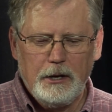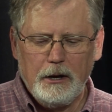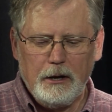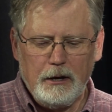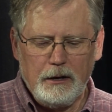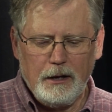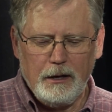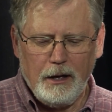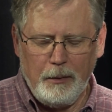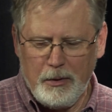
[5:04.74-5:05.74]
I
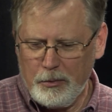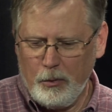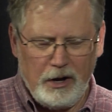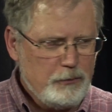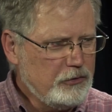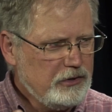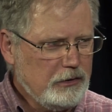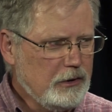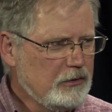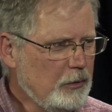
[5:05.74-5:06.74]
remember when I first looked
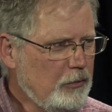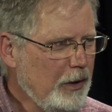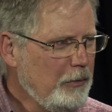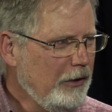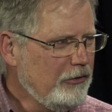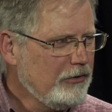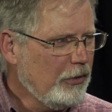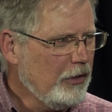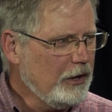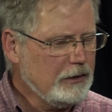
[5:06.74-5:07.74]
at some of my pages, I
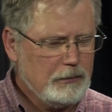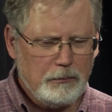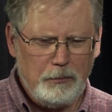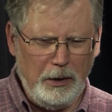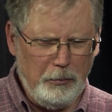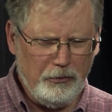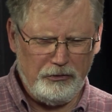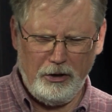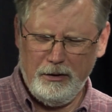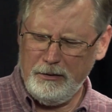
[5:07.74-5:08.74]
thought people
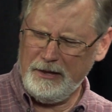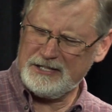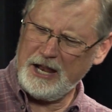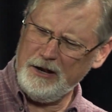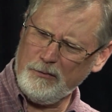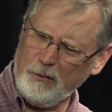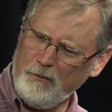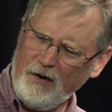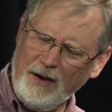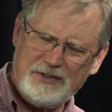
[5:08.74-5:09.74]
they stayed here for
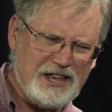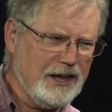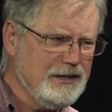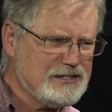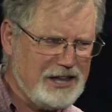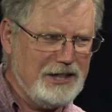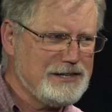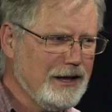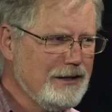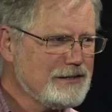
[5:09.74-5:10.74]
5 seconds, 10
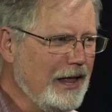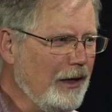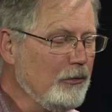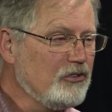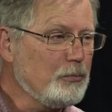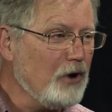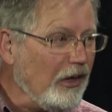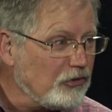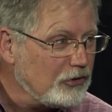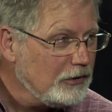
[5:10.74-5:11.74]
seconds, and I was
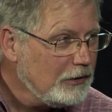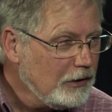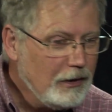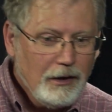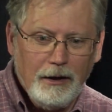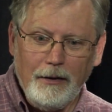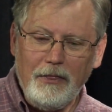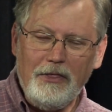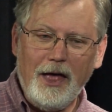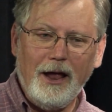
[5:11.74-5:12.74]
depressed.
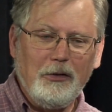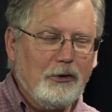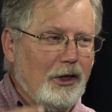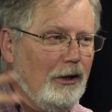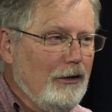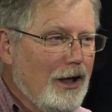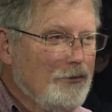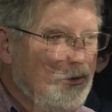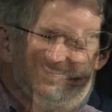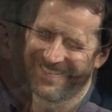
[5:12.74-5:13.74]
Then I looked at a lot of
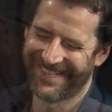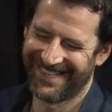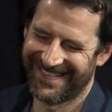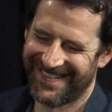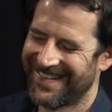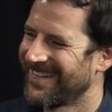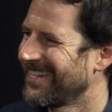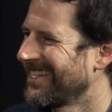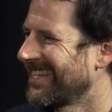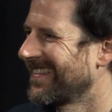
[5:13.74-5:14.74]
other pages and I
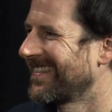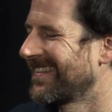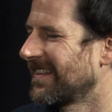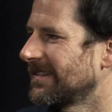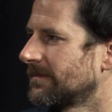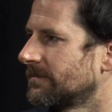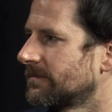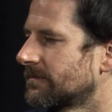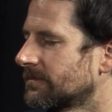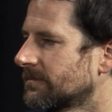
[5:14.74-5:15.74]
realized
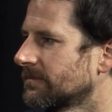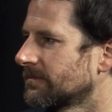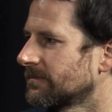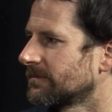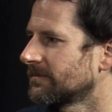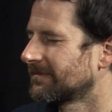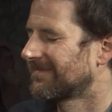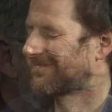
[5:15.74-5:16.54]
that's not bad.